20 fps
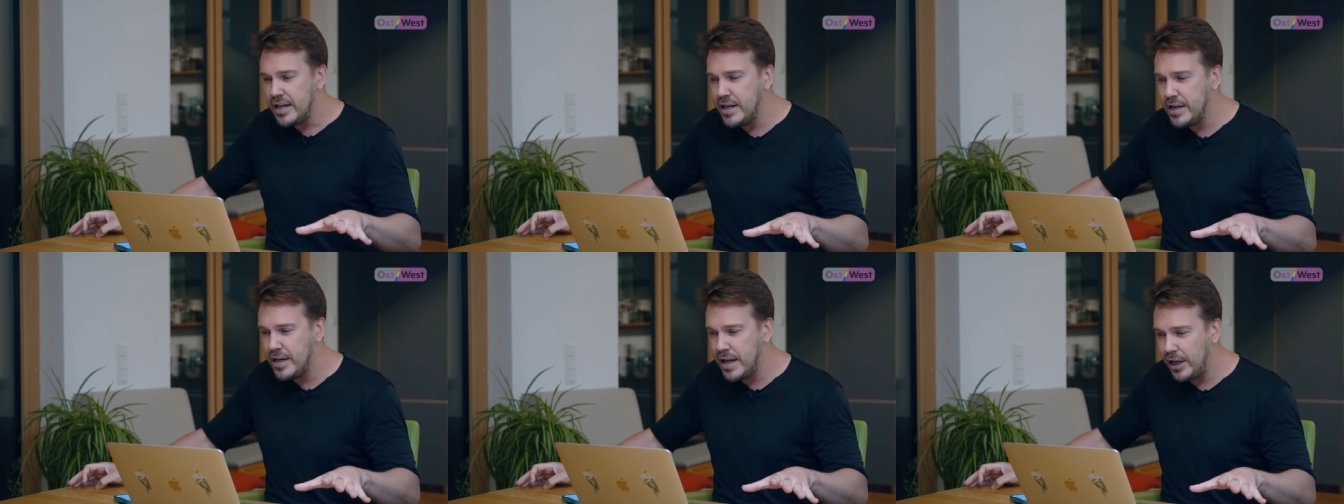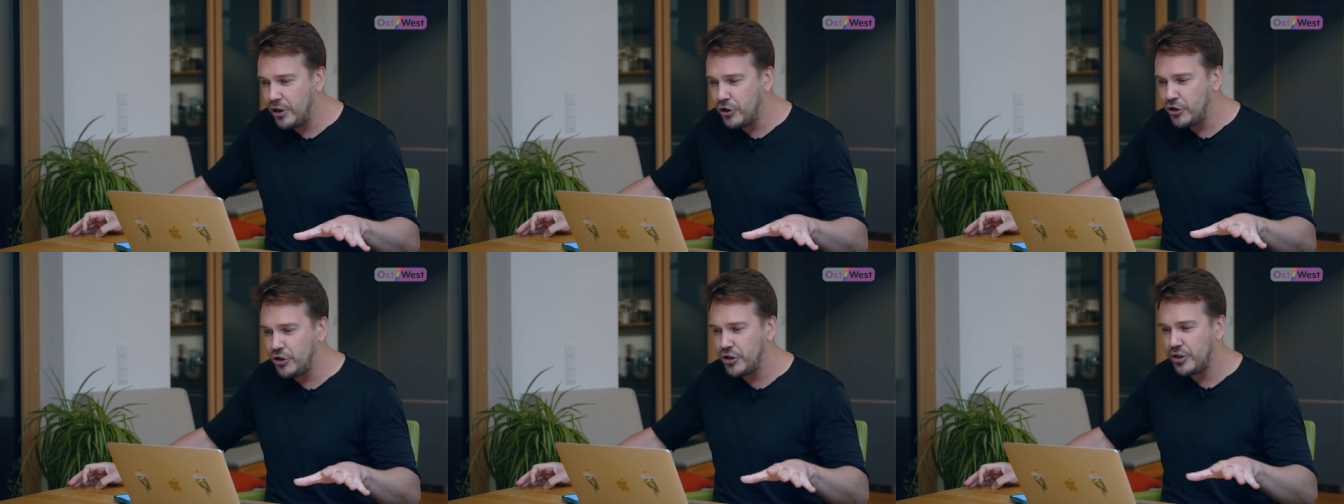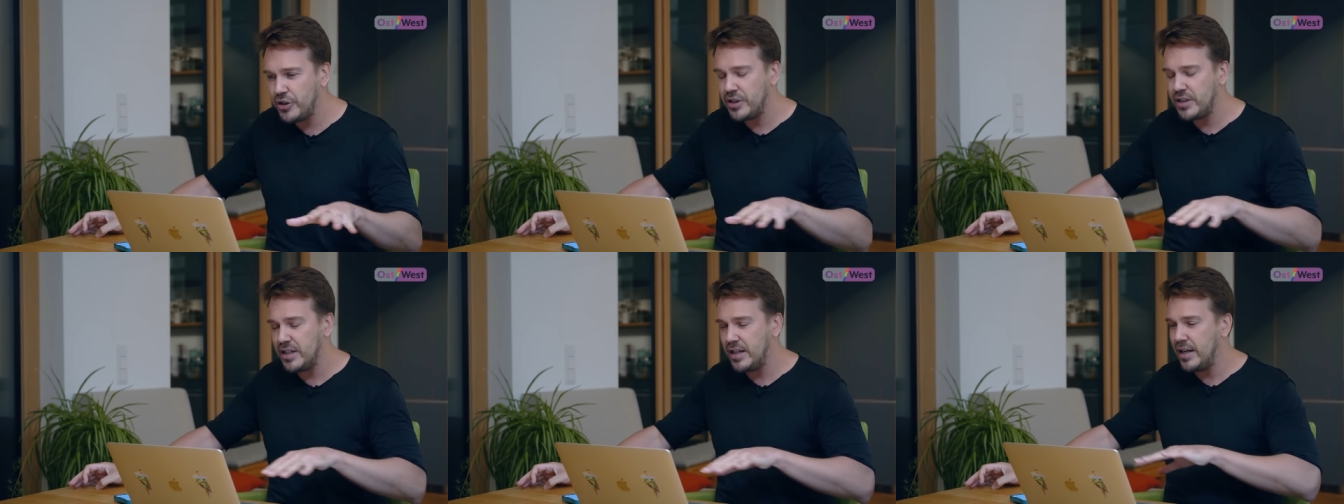
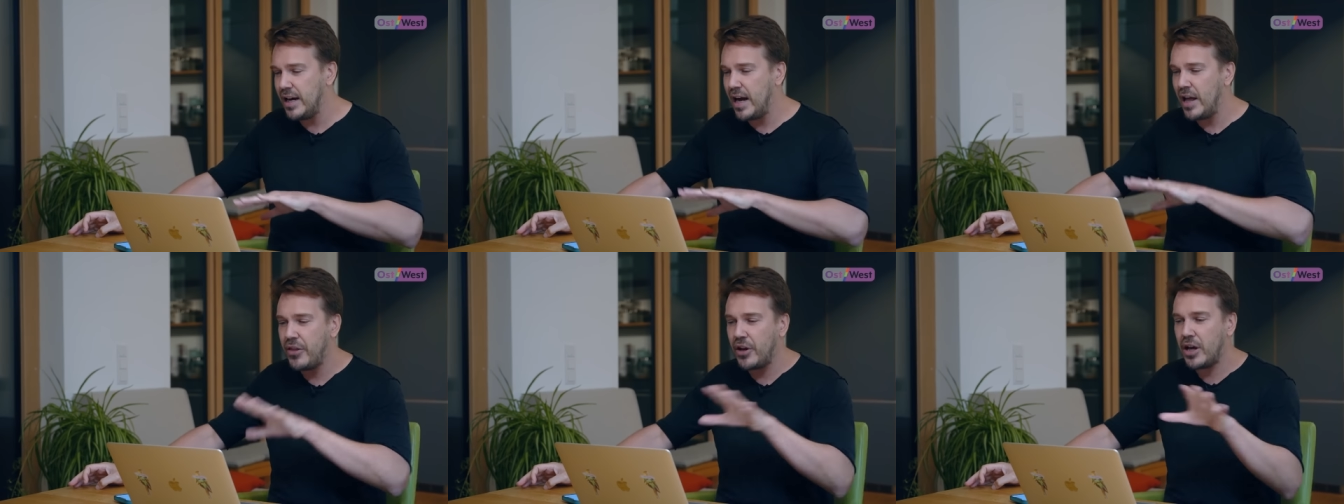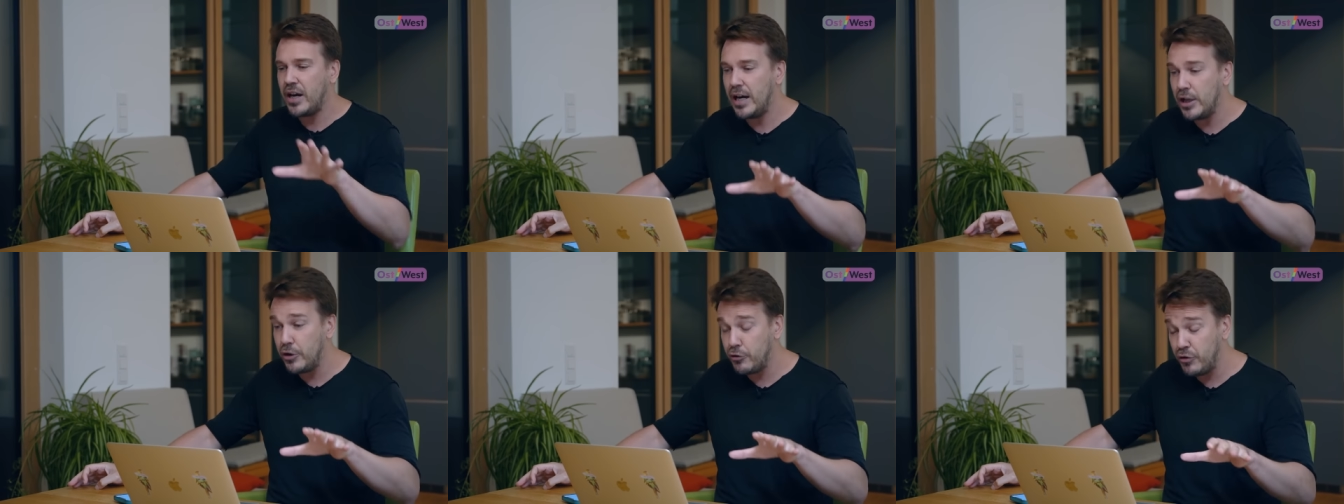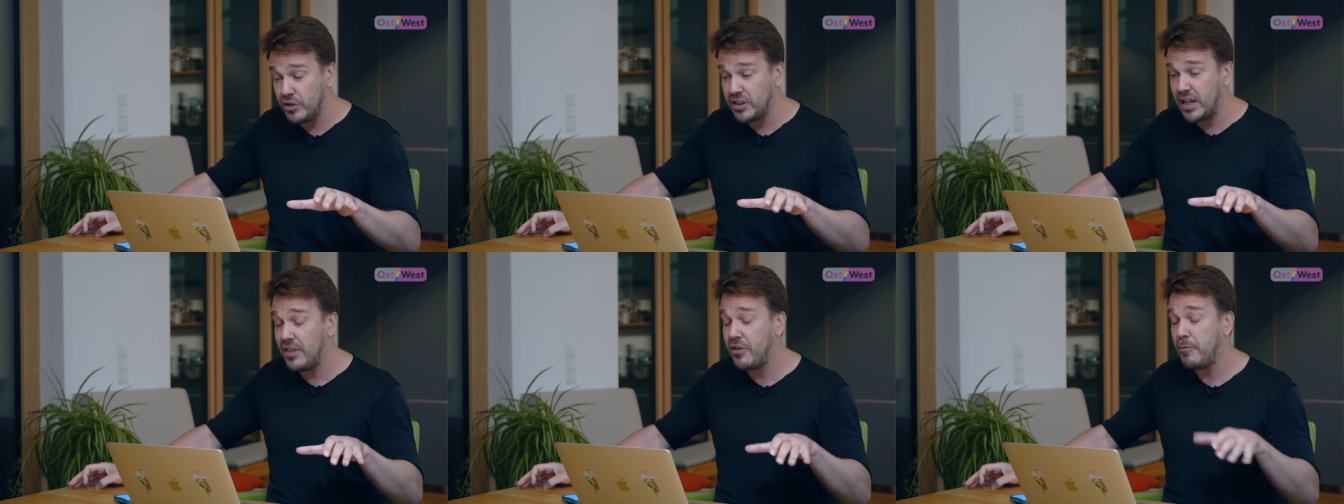nations and other
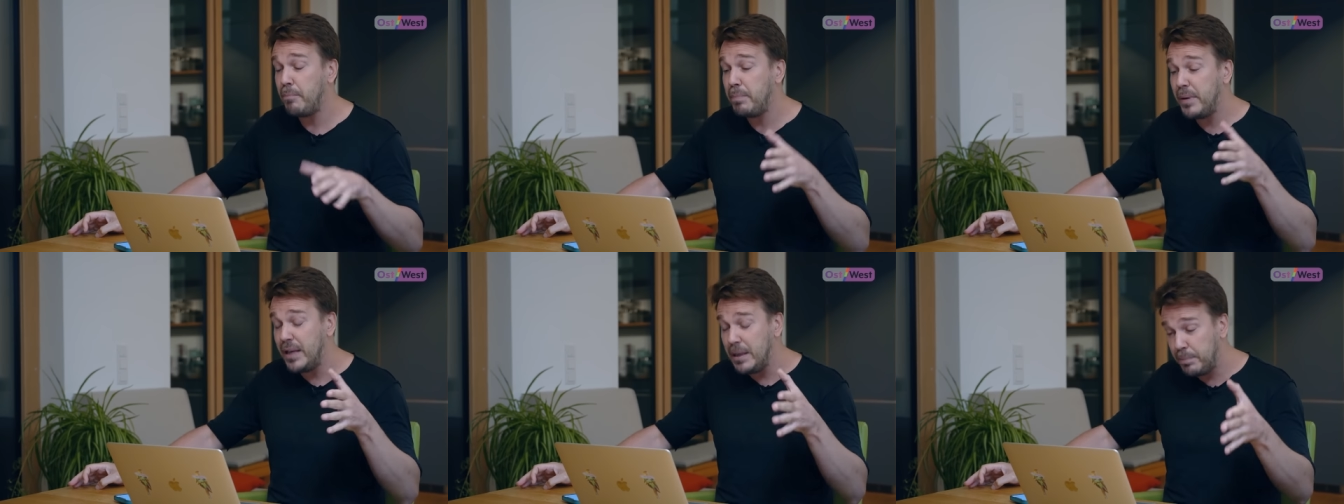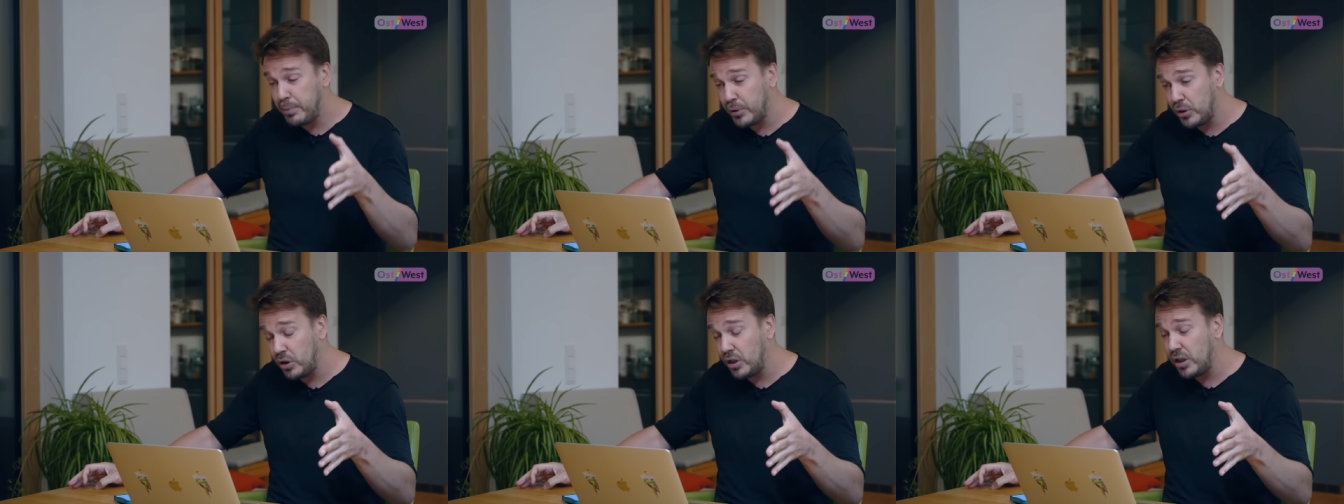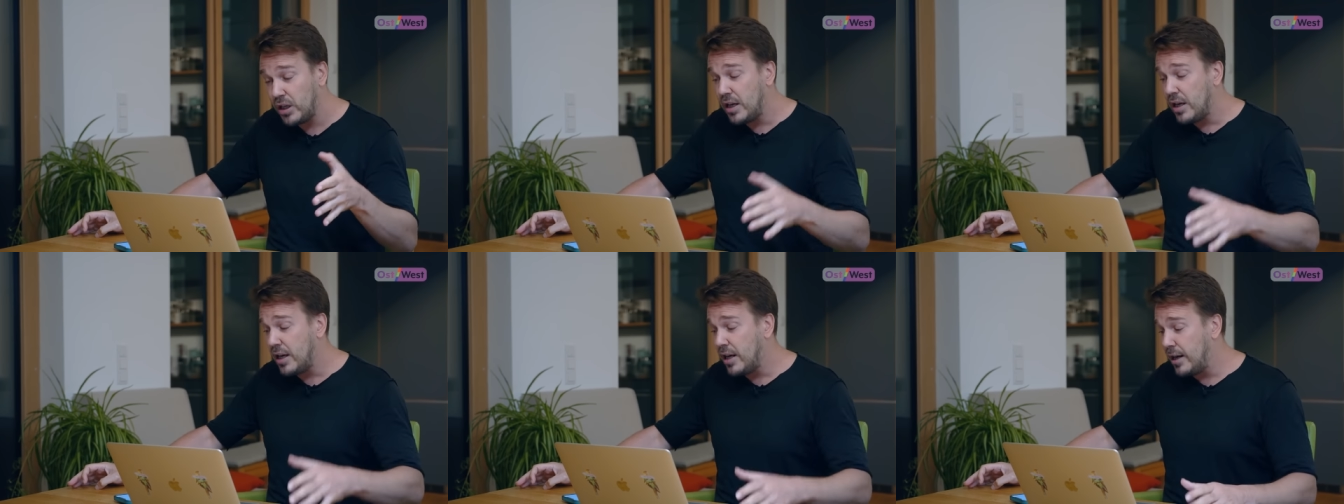countries, other
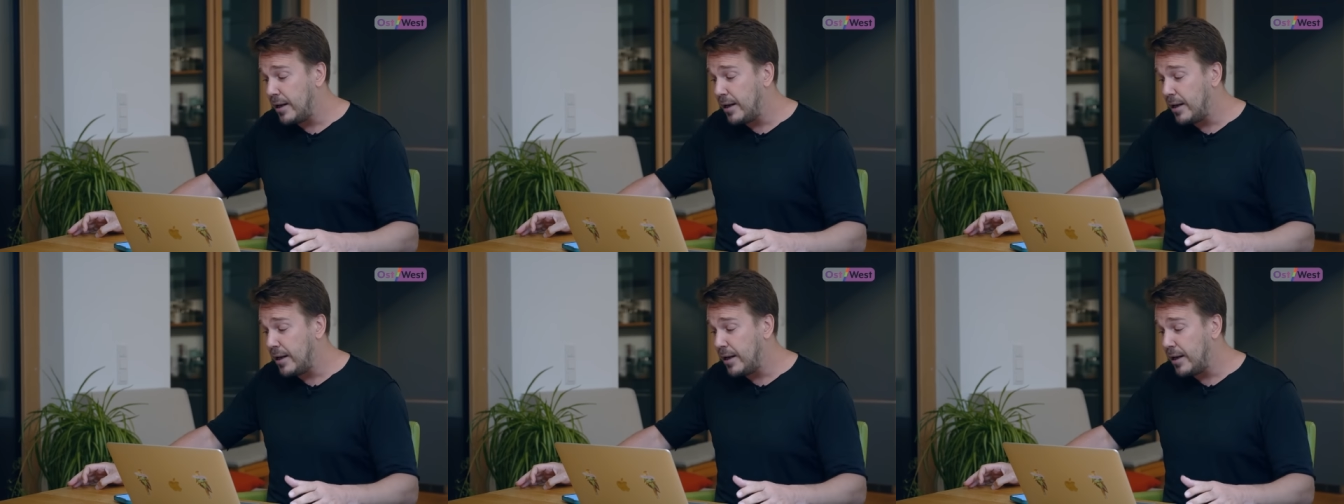people,